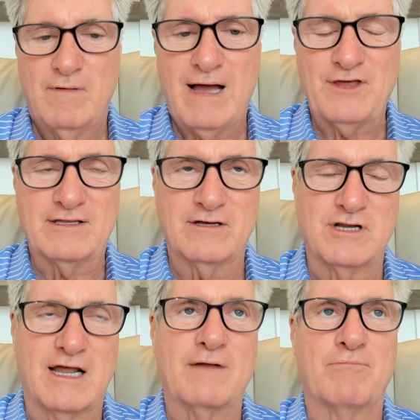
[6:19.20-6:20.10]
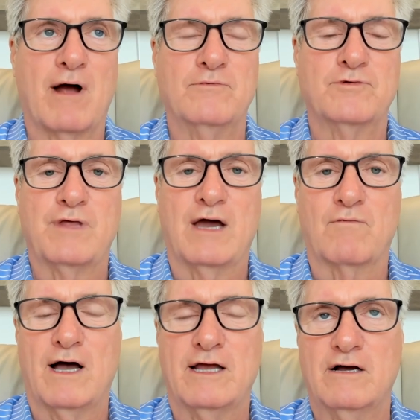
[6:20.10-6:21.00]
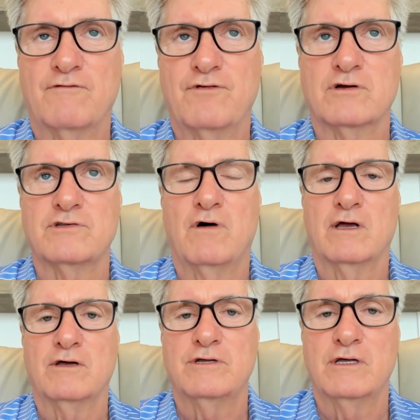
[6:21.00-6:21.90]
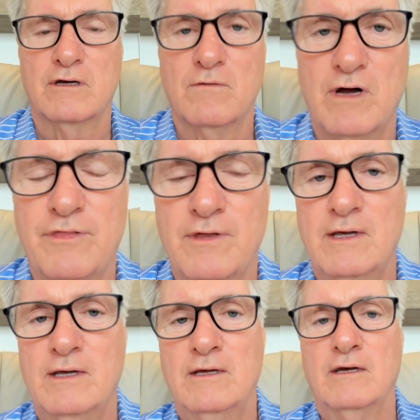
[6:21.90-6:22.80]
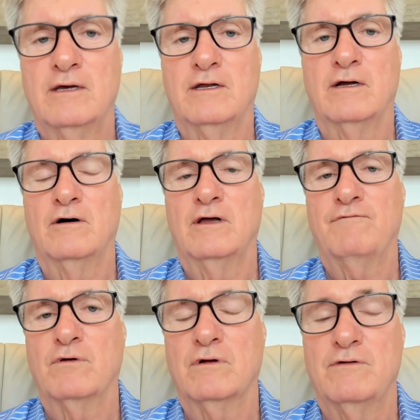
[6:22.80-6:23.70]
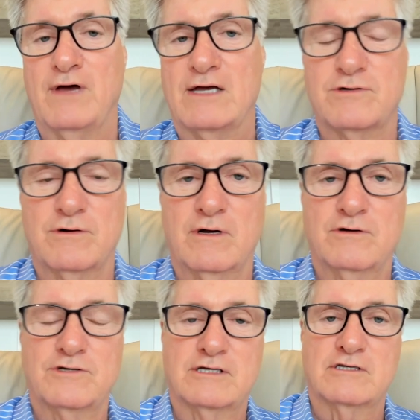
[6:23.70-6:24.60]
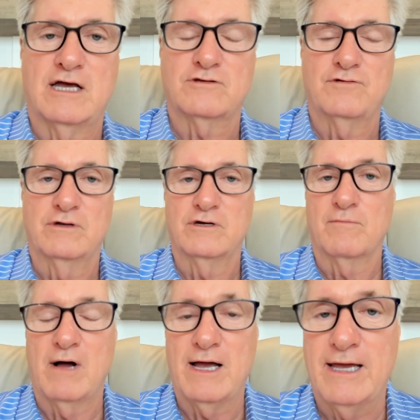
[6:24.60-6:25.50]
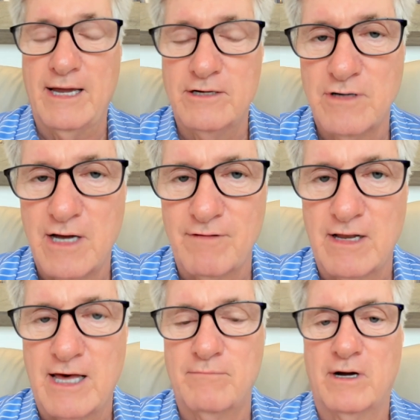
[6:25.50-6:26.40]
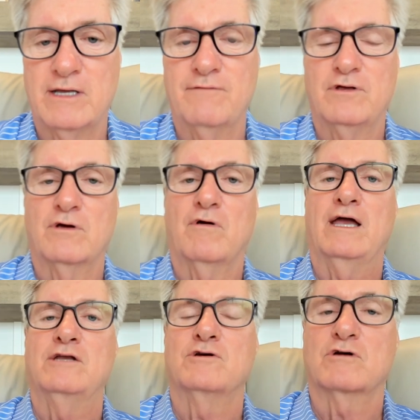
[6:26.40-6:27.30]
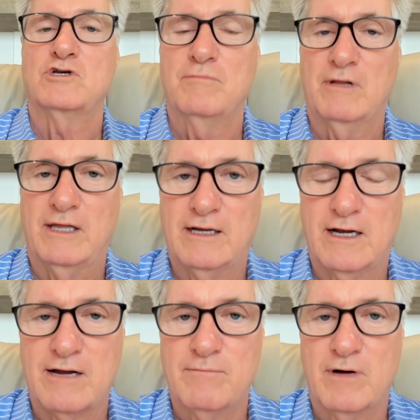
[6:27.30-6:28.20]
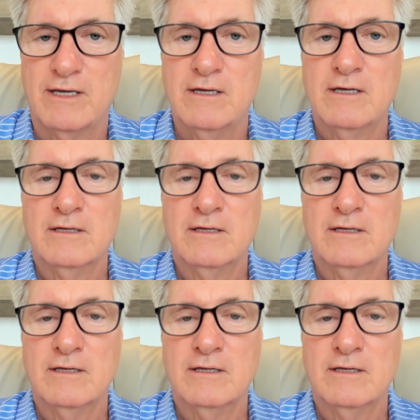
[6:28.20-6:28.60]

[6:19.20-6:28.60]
Well, I think there's a lot of problems with that, right? Now, first of all, you're dealing with, you know, if you're an investor and you're successful and you're my age, you have a lot of money. If you're your age, you're accumulating a lot of money.